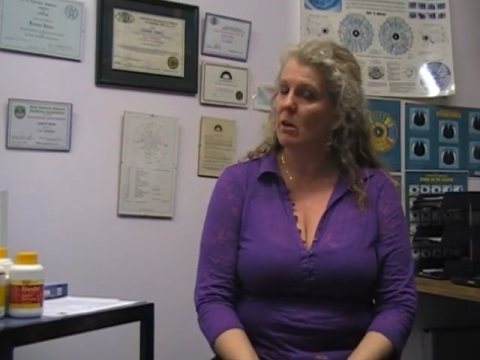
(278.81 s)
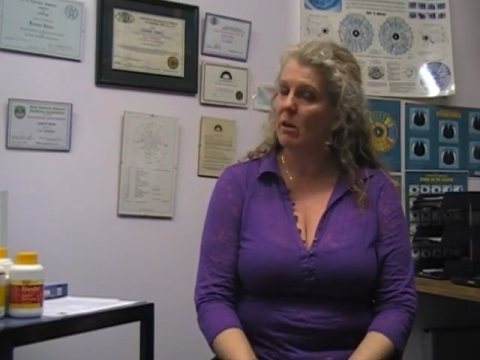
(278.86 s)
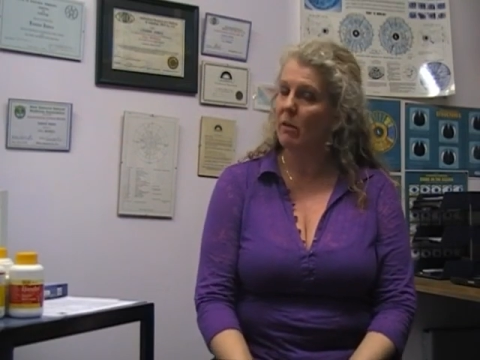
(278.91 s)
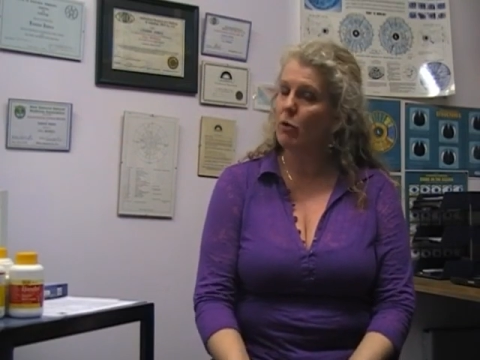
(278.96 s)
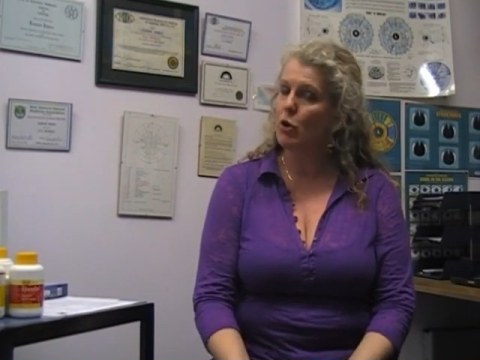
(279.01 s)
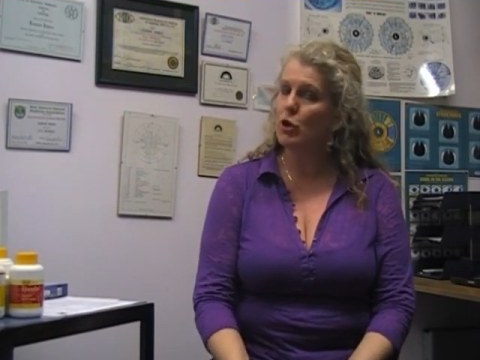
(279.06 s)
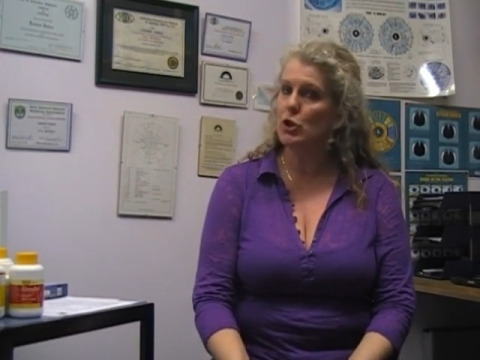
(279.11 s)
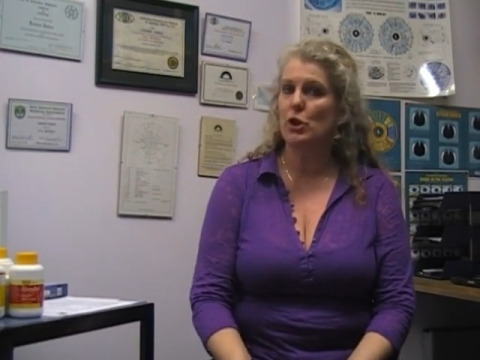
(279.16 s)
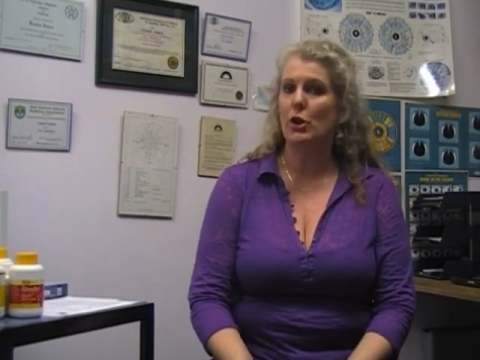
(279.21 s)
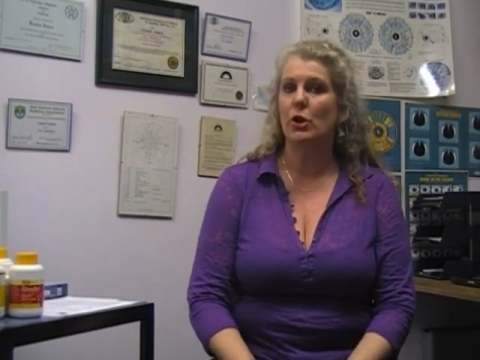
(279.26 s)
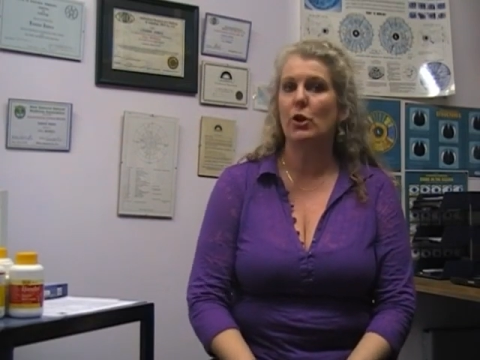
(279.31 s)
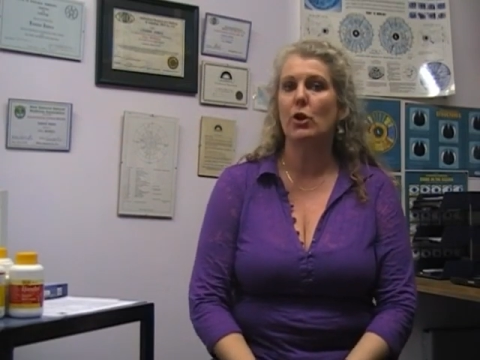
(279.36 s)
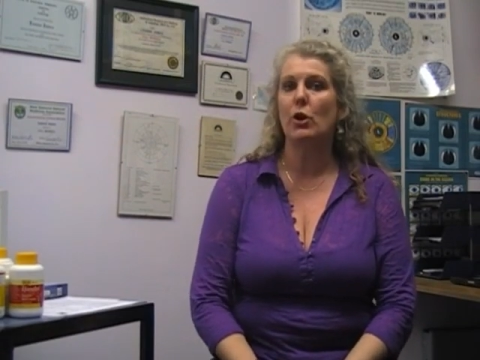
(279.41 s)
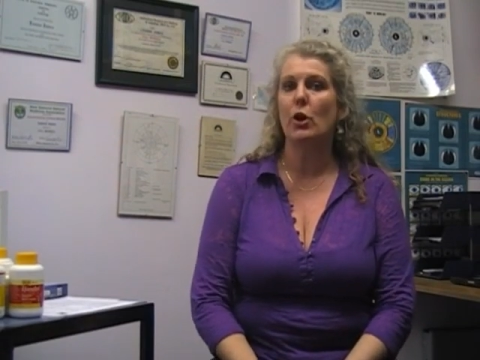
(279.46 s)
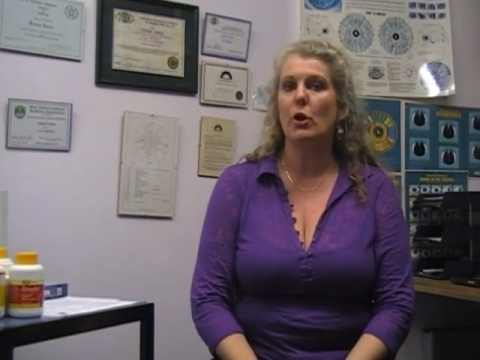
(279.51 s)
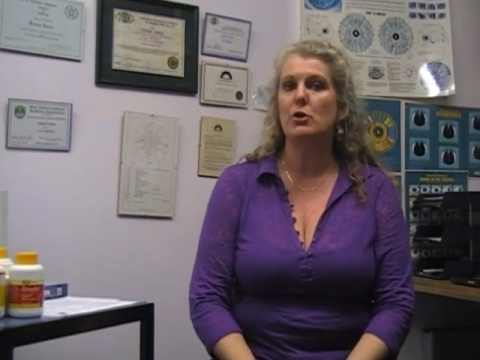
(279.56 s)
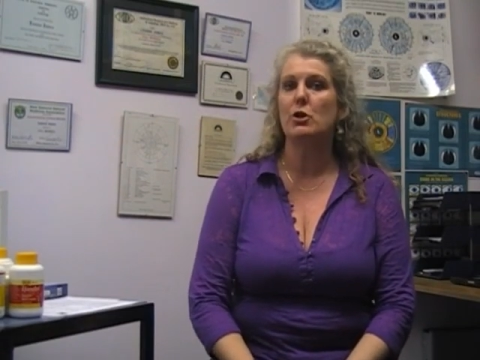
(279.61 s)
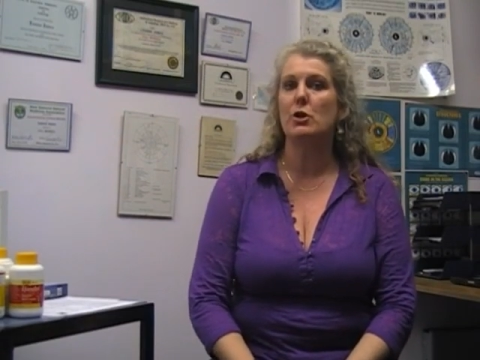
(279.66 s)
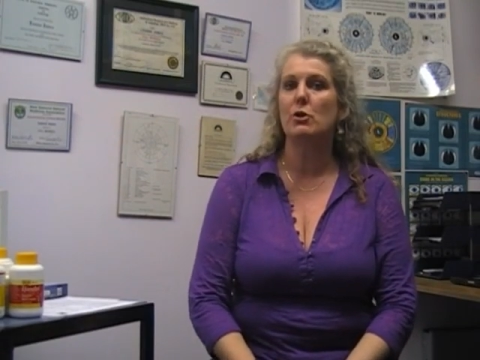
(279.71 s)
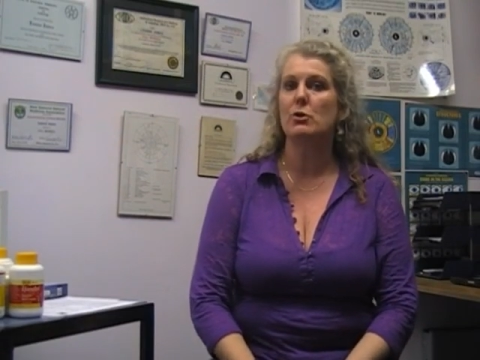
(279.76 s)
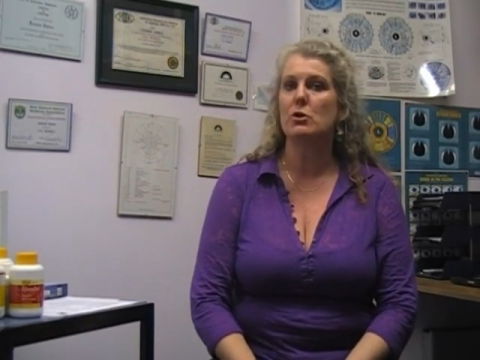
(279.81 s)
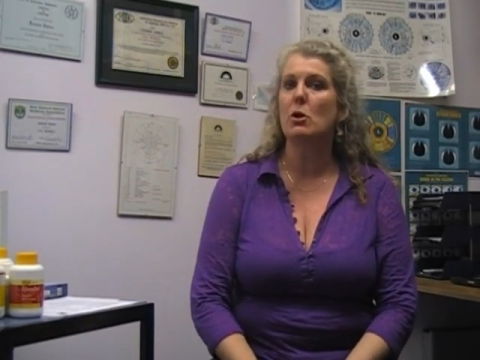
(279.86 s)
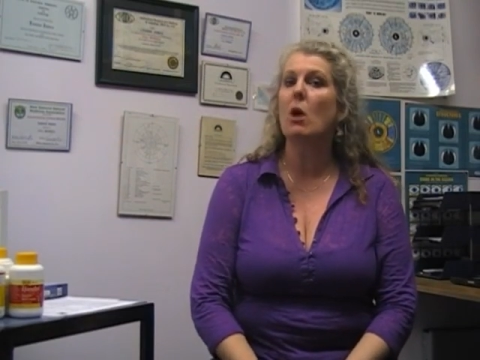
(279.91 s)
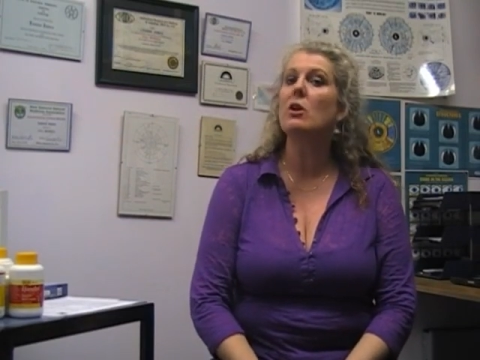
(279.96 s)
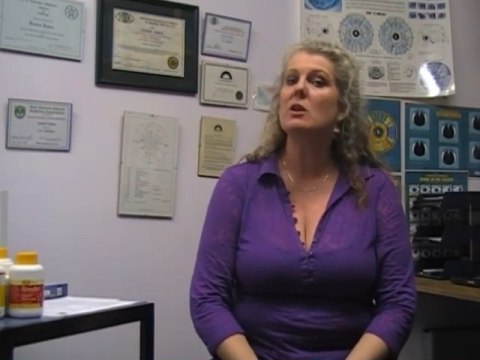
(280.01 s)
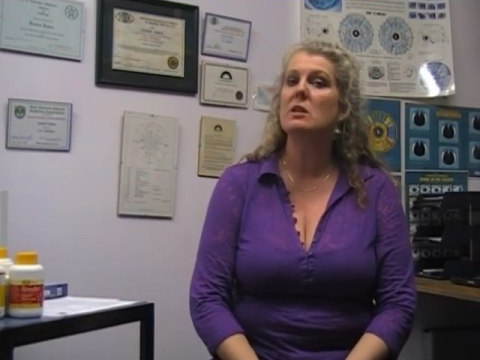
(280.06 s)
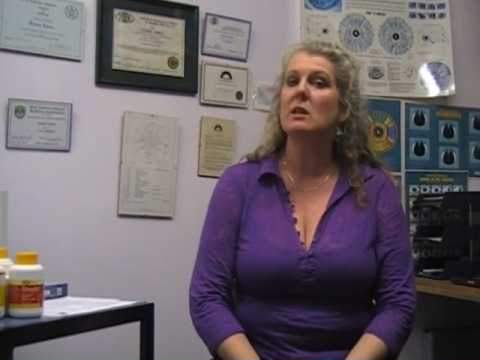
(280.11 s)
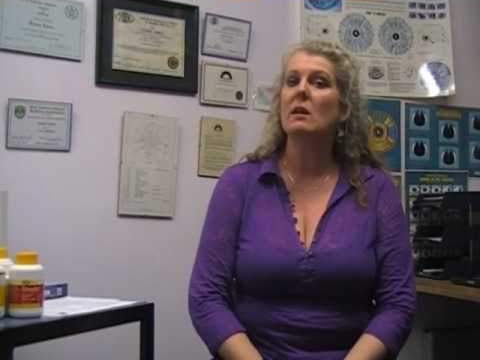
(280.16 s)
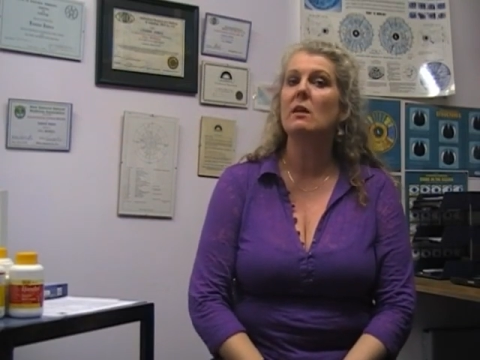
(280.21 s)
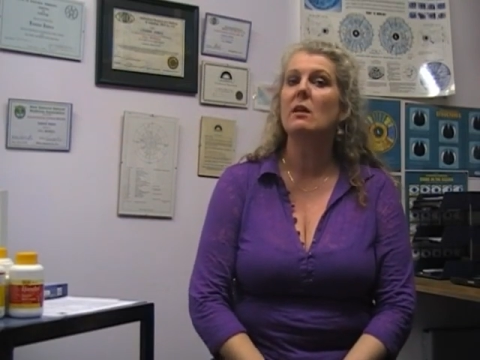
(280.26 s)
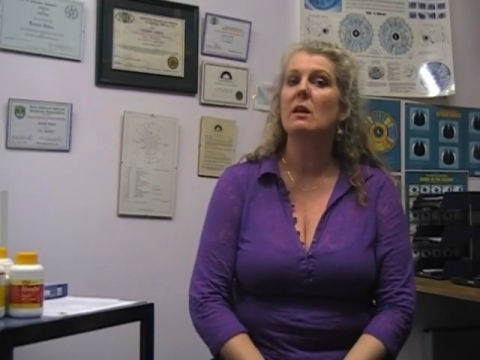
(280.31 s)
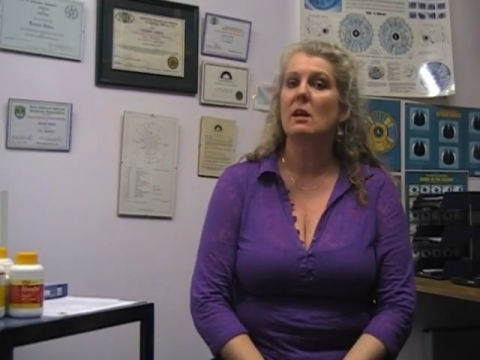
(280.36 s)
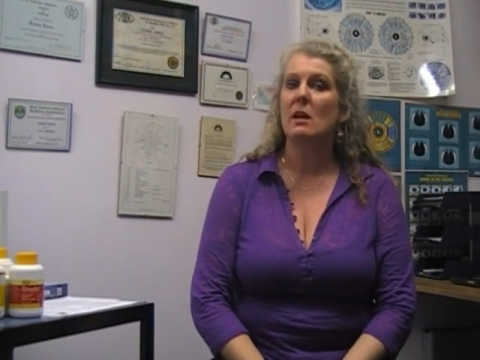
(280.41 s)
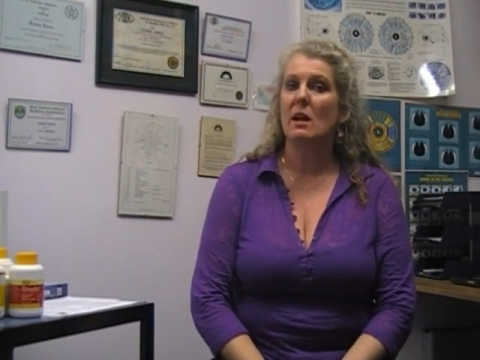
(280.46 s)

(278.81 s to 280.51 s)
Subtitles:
of course you can go to your doctor,